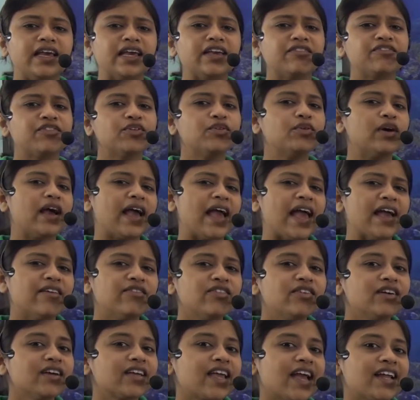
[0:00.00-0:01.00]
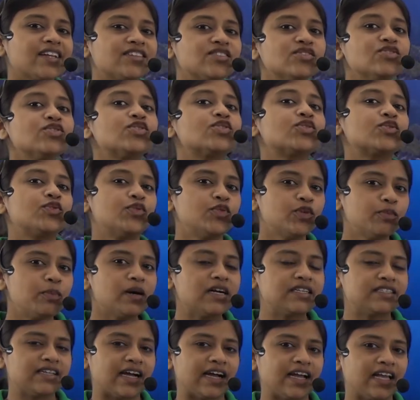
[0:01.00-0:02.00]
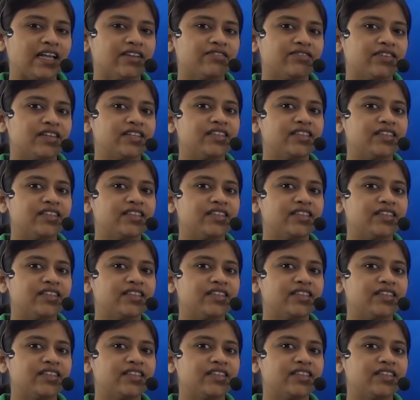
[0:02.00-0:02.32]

If you ever get to scuba dive